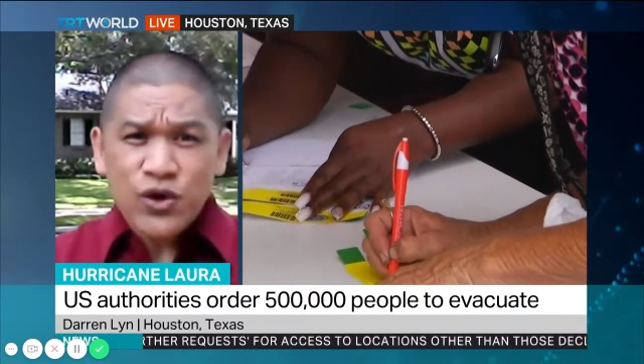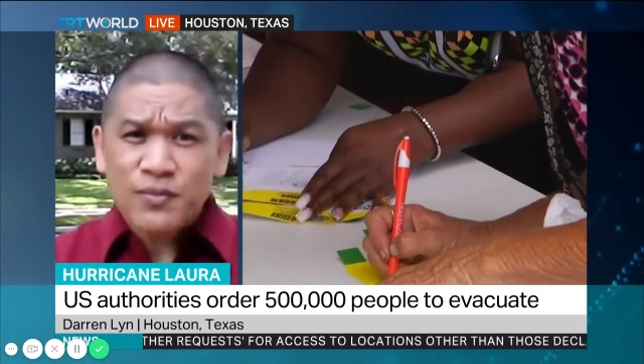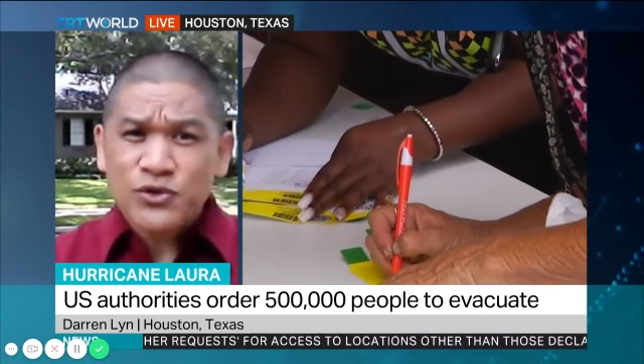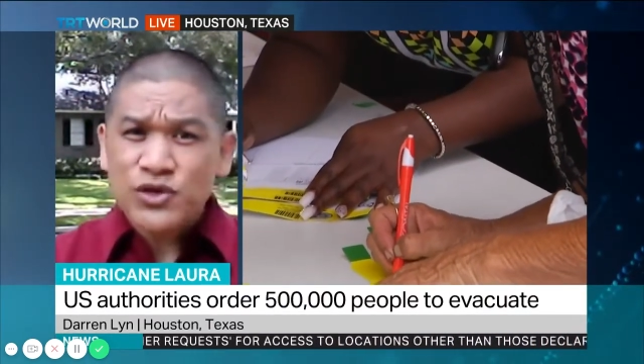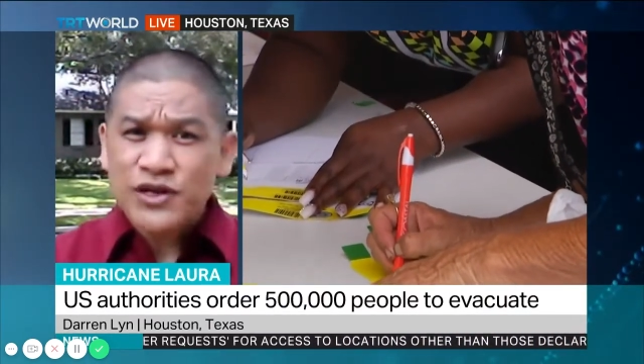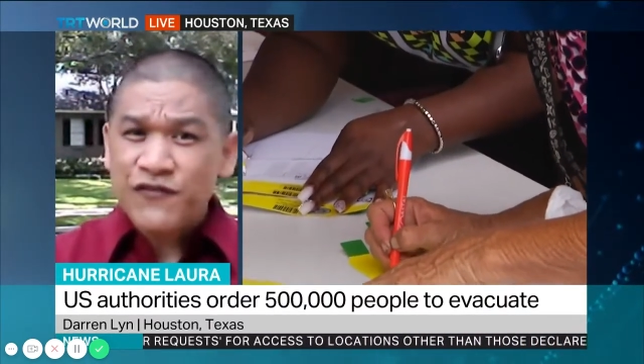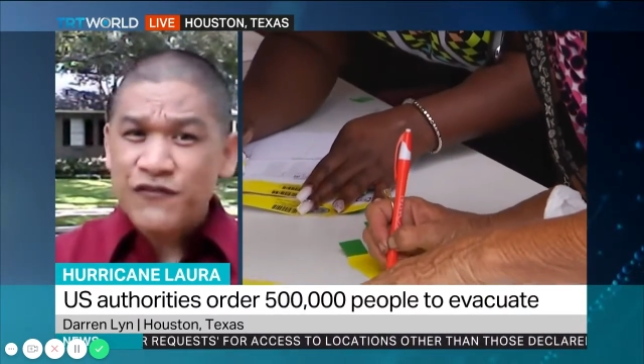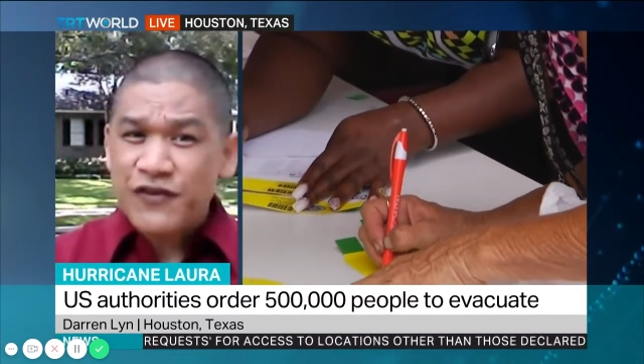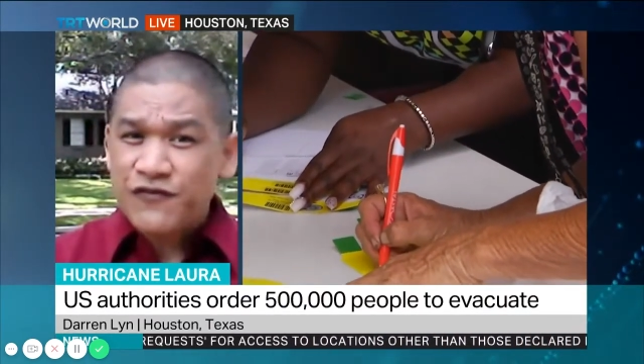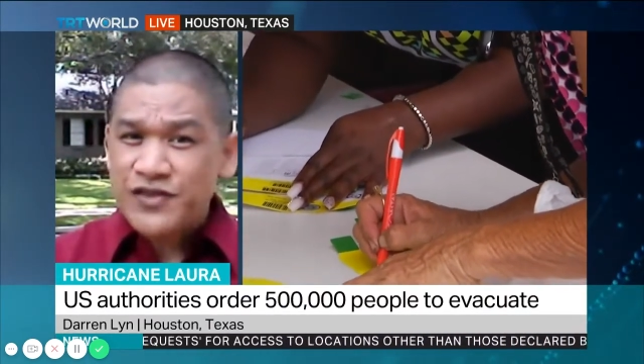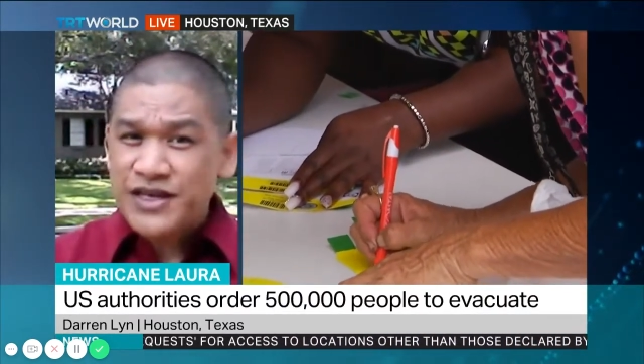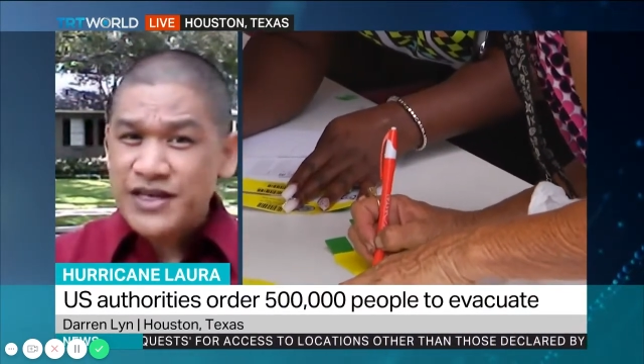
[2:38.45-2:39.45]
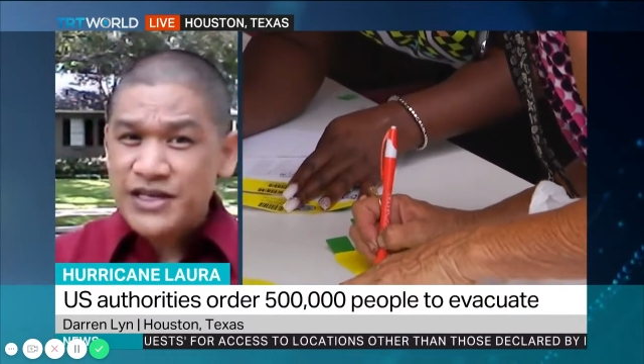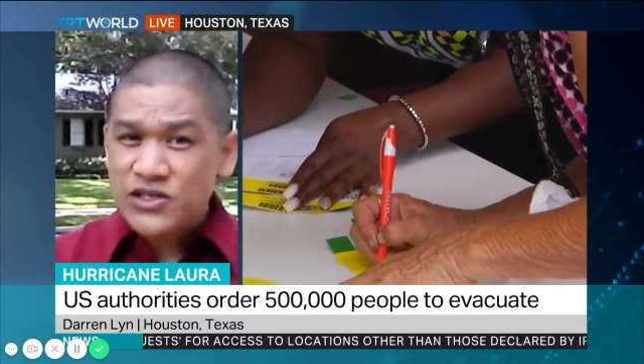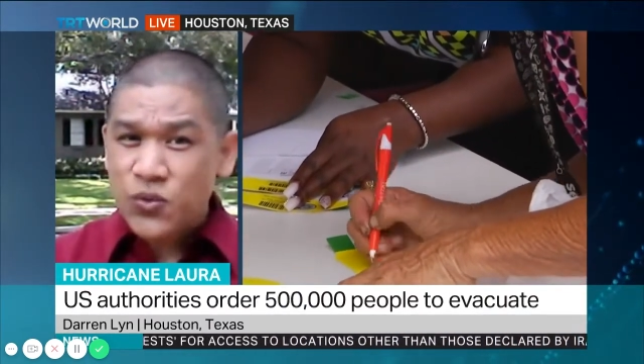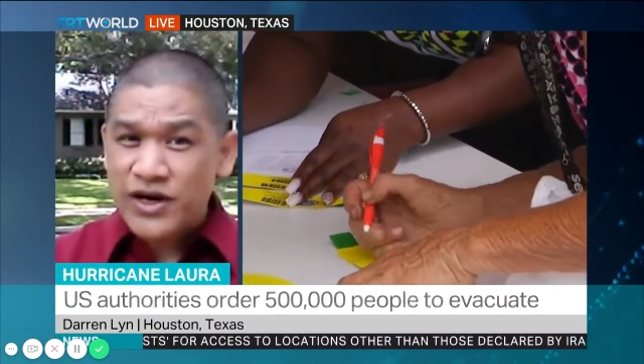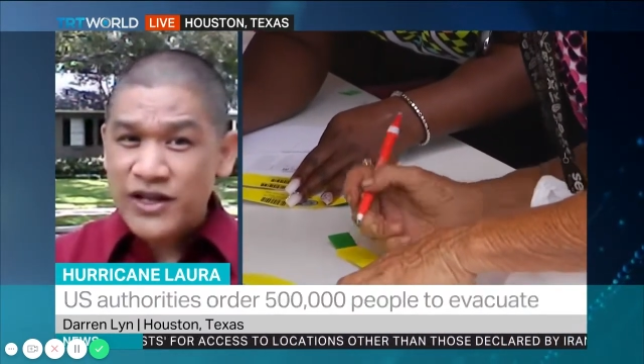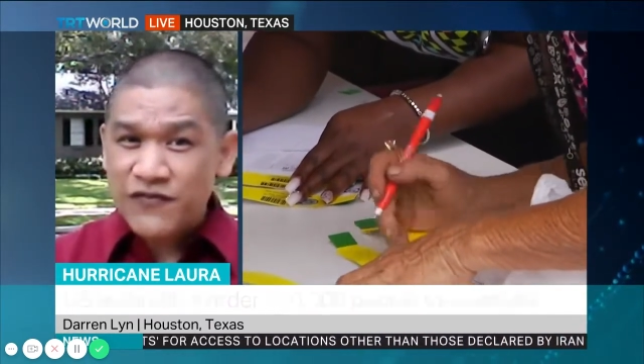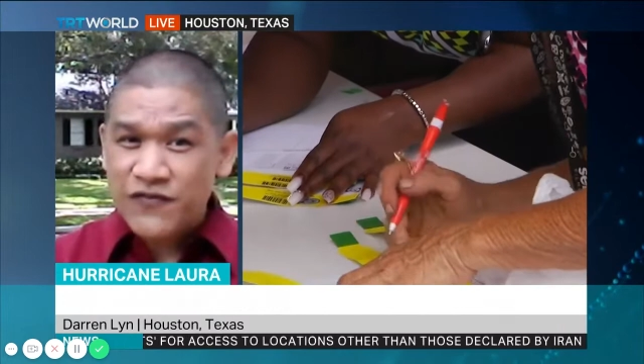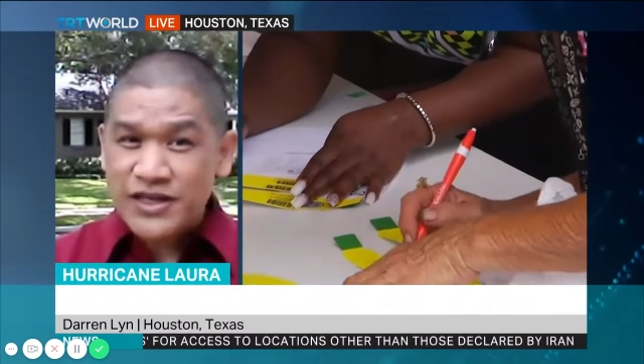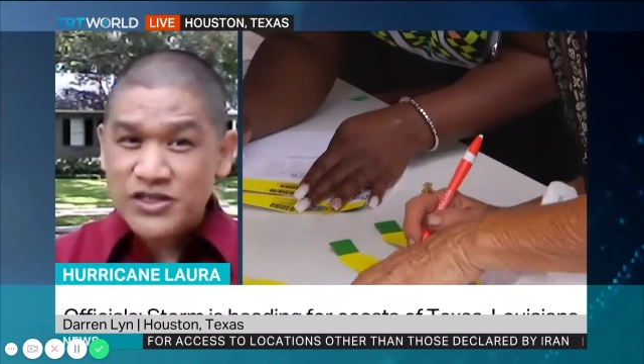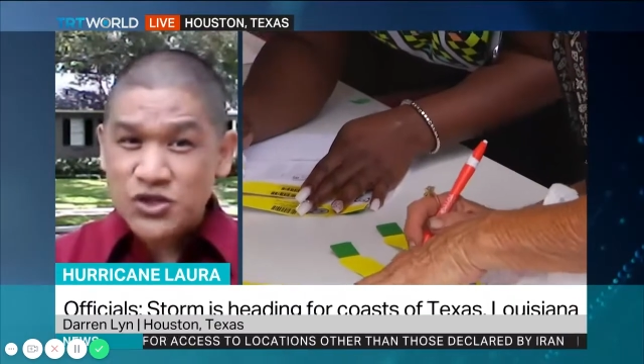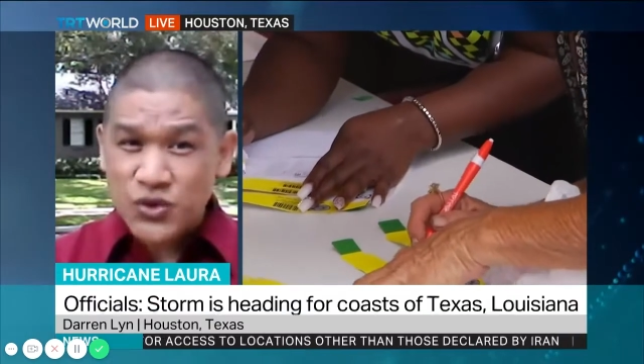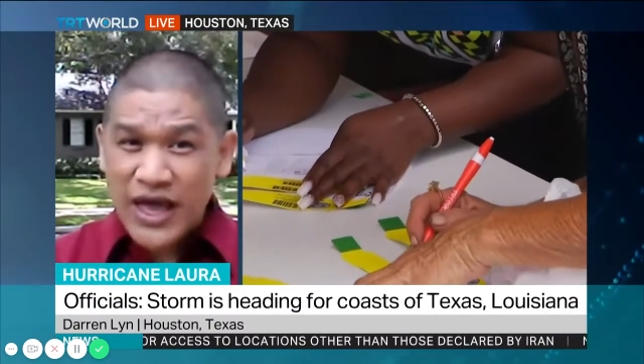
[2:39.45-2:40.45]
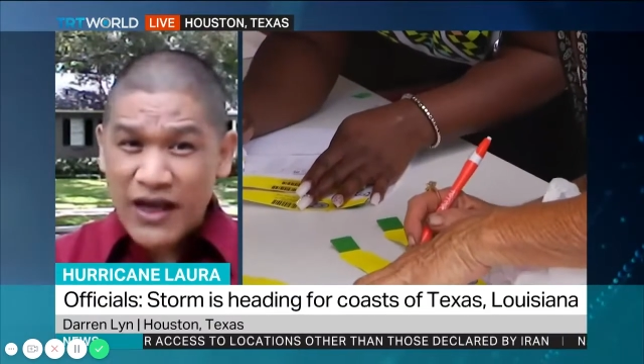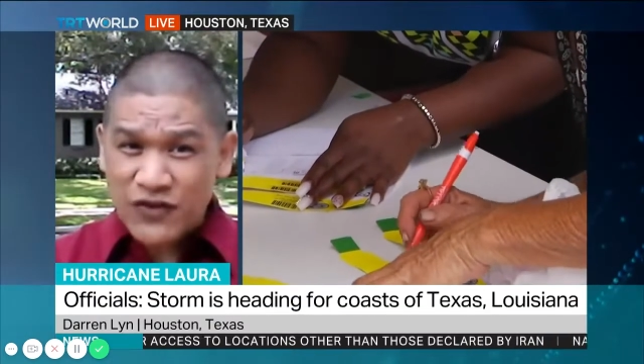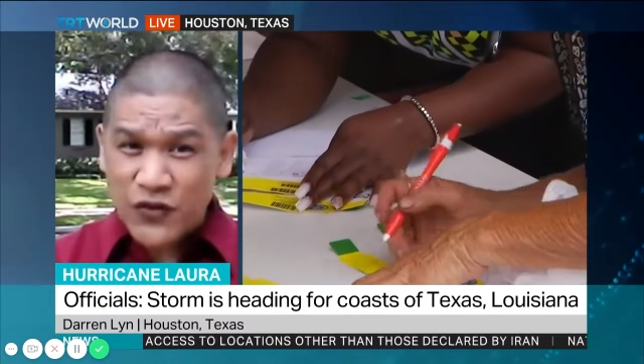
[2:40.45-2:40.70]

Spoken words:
anywhere between 15 and 20 feet,